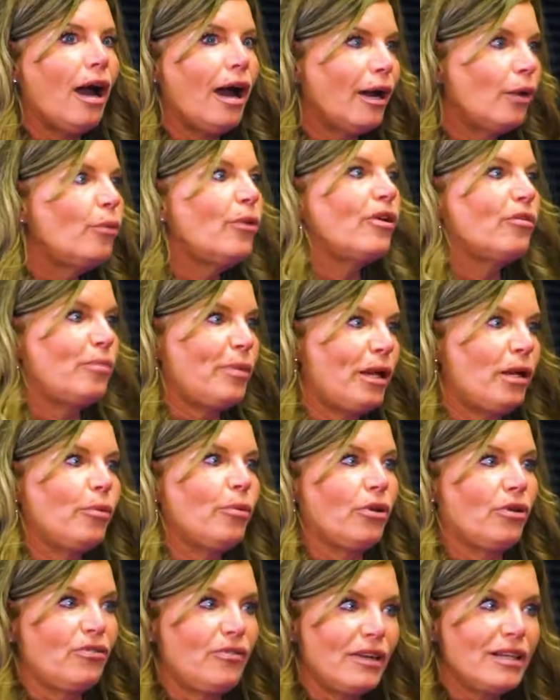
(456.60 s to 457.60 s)
I would have been
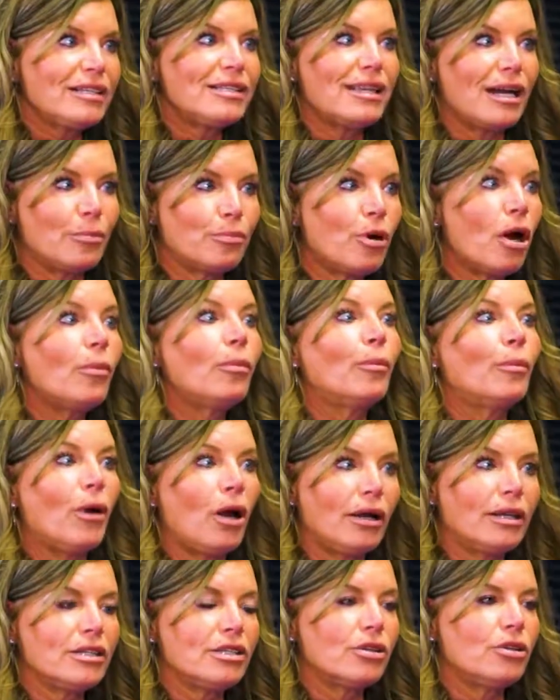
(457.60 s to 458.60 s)
able to fix that problem
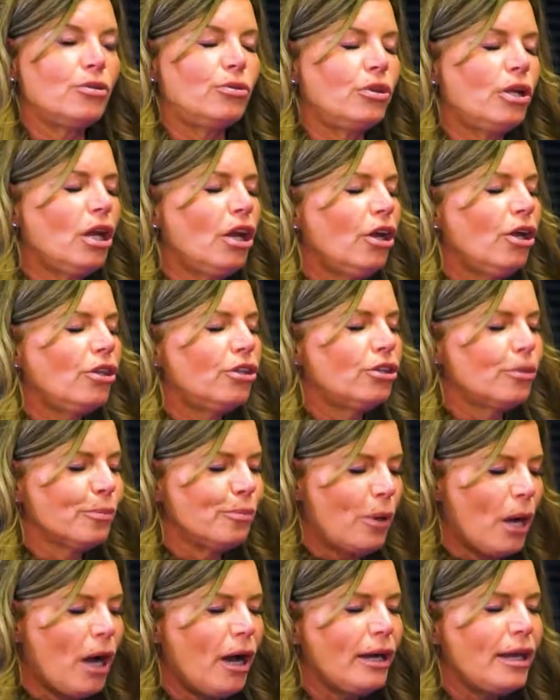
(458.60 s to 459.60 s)
on its own. Your
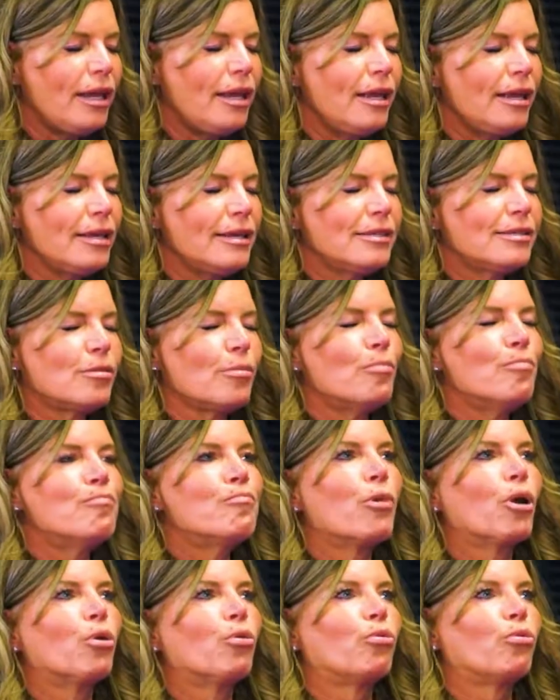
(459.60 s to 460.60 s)
body is
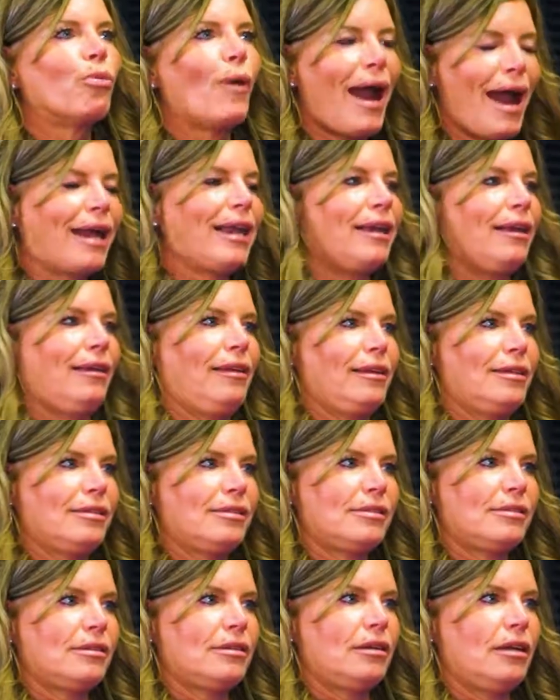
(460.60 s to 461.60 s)

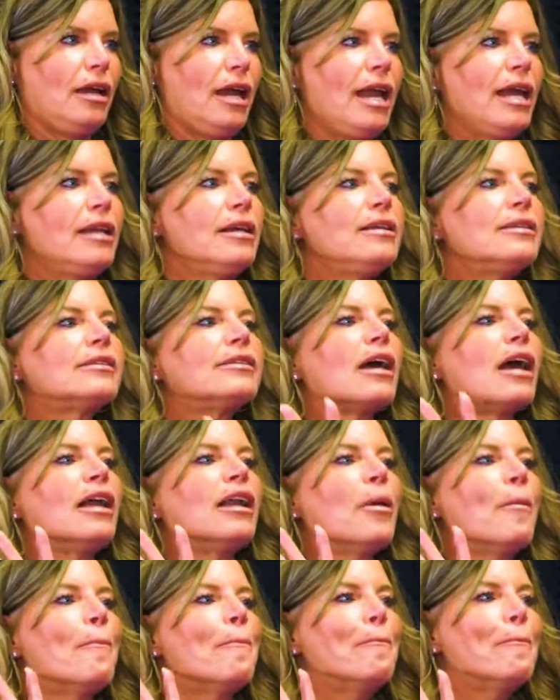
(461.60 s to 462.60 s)
miraculous. Mm-hmm. It is
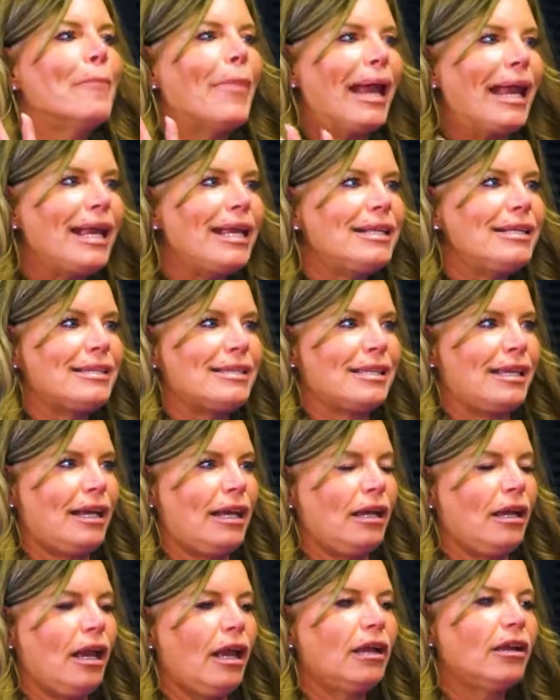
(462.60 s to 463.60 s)
an
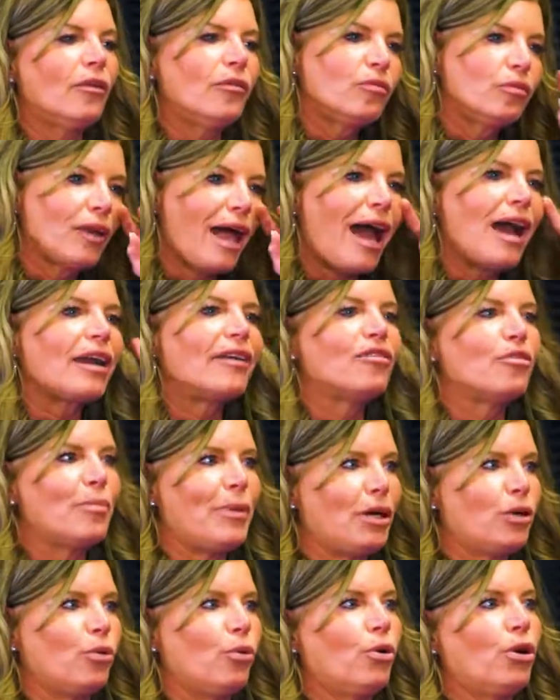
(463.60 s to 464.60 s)
amazing, and lack of a
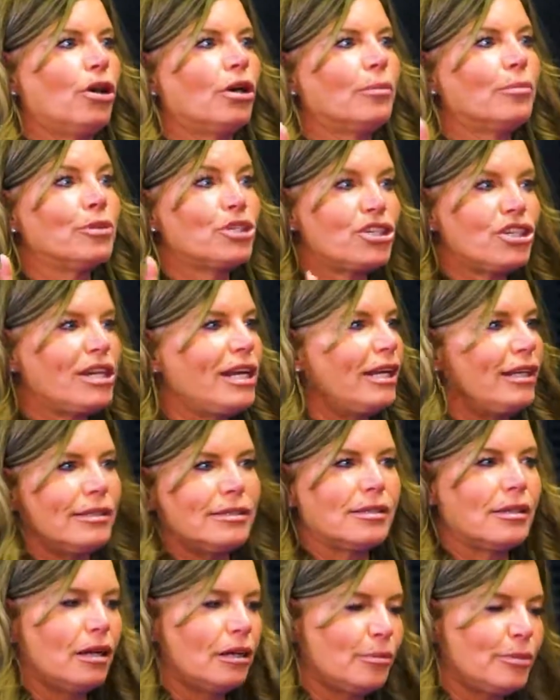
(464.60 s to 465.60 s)
better word, machine.
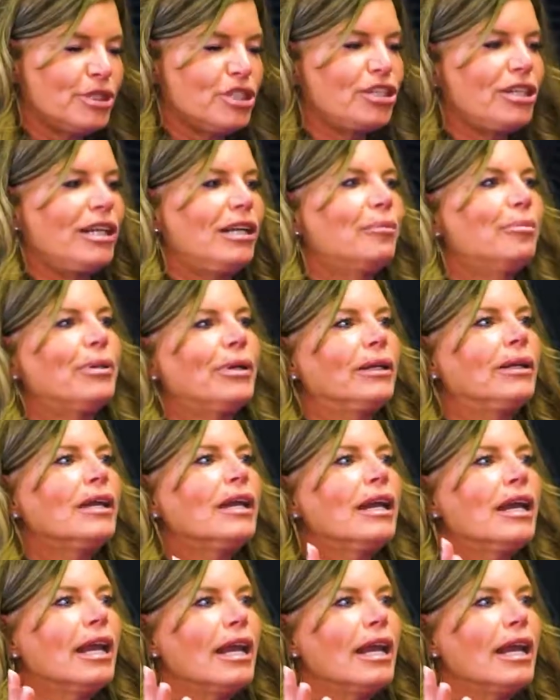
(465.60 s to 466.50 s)
It's not a machine, but